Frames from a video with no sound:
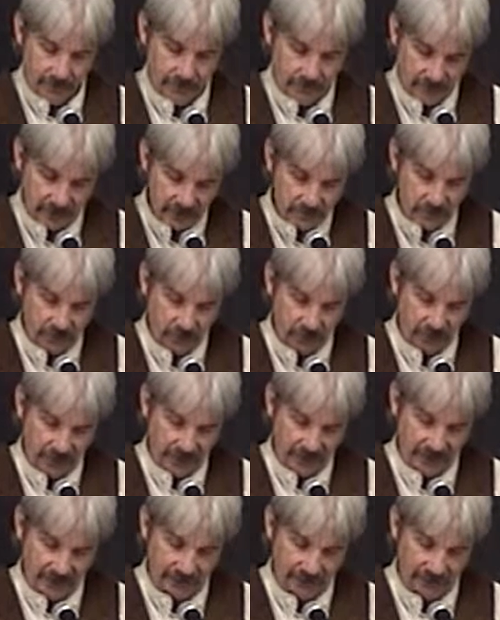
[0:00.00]
The people
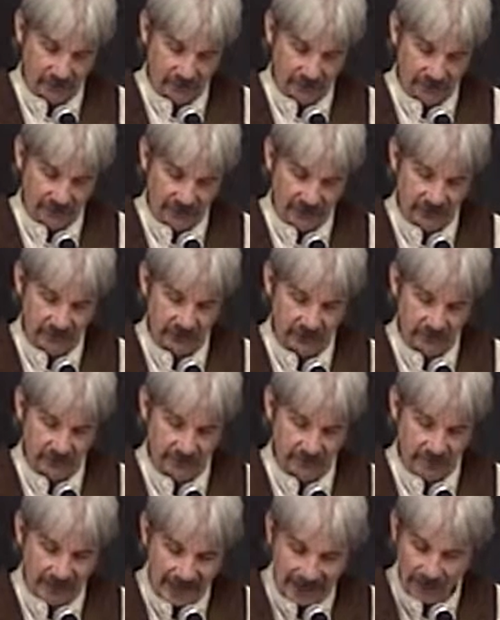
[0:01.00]
connect the possession
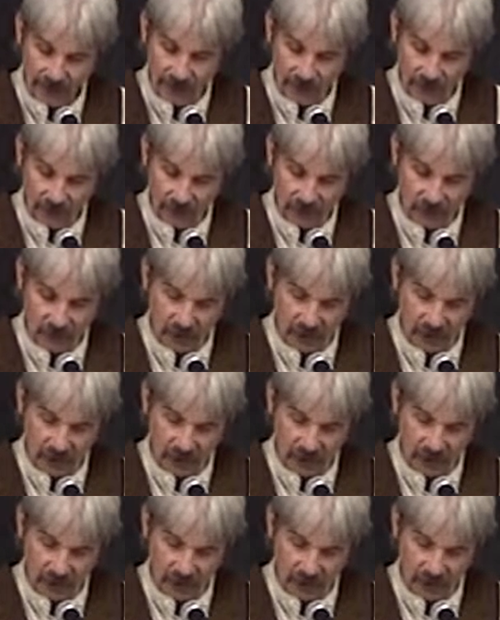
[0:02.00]
of power or